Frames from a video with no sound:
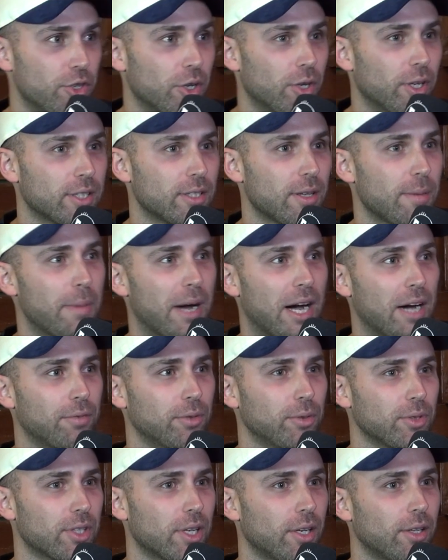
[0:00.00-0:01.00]
Giants at
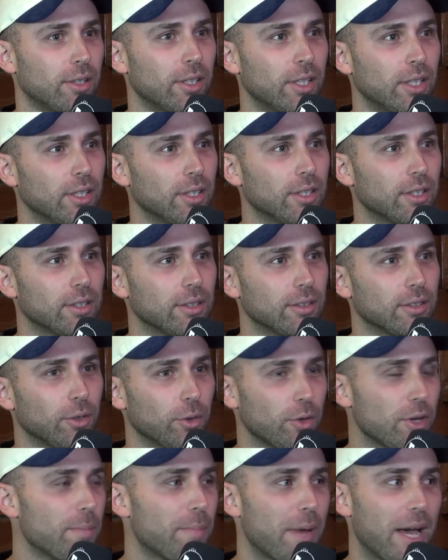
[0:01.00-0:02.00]
Marvel. So
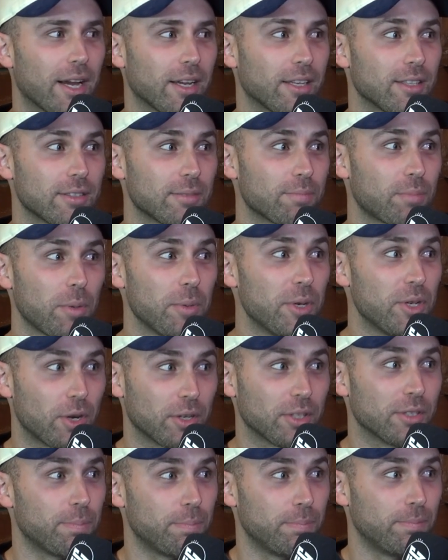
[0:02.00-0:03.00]
looking back, it's probably
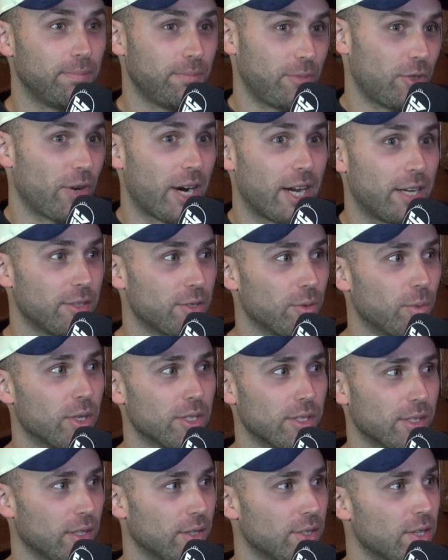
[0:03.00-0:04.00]
not as great as it
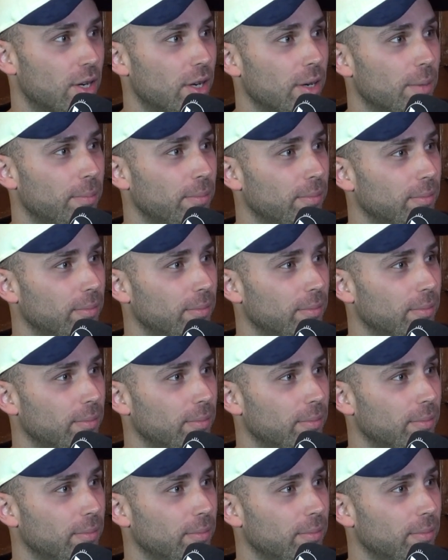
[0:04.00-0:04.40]
was at the time.